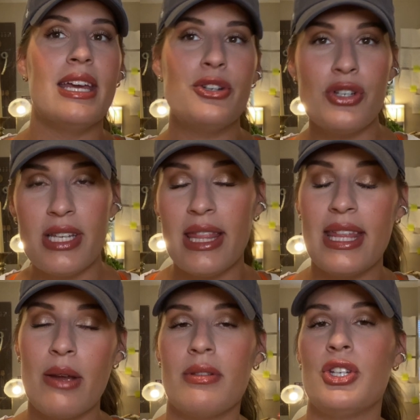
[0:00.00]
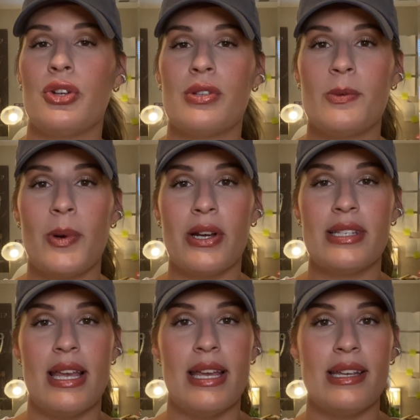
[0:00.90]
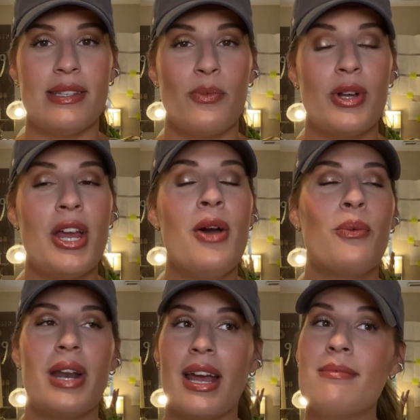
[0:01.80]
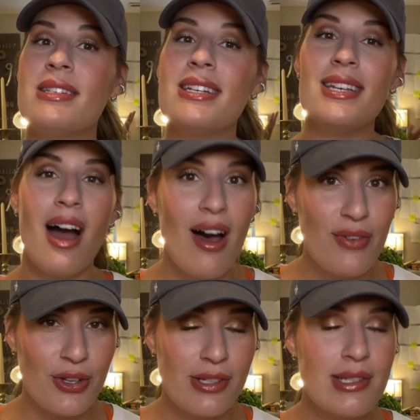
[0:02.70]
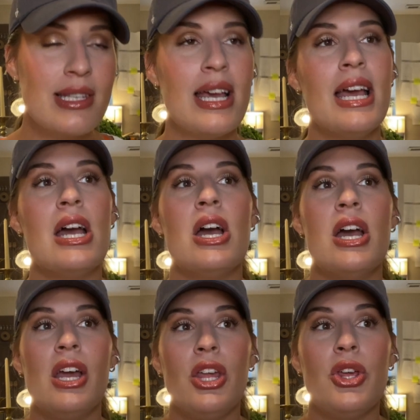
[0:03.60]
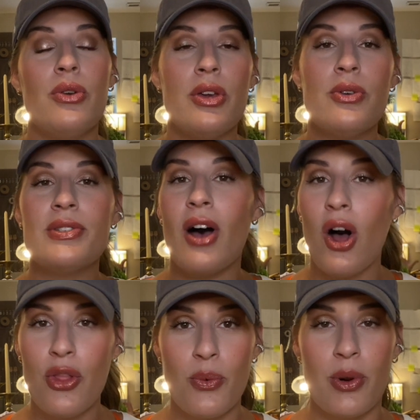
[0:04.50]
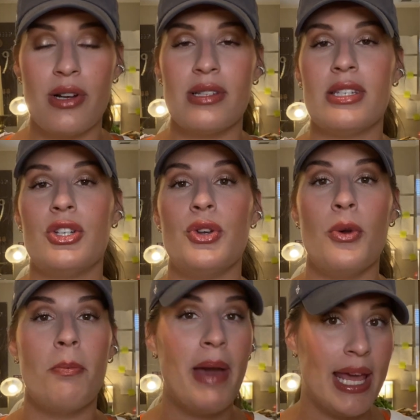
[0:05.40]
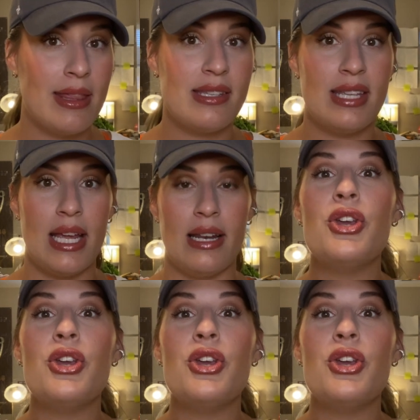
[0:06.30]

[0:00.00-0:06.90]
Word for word: Interesting thing with children's books is when, when it comes to novels, you use all the words to paint the scene.